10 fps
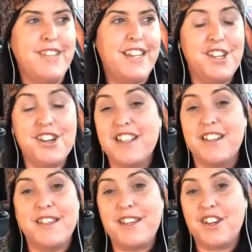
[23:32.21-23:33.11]
you're gonna
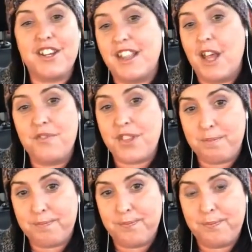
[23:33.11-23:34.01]
love them,
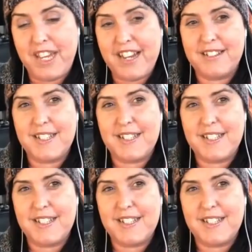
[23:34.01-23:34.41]
because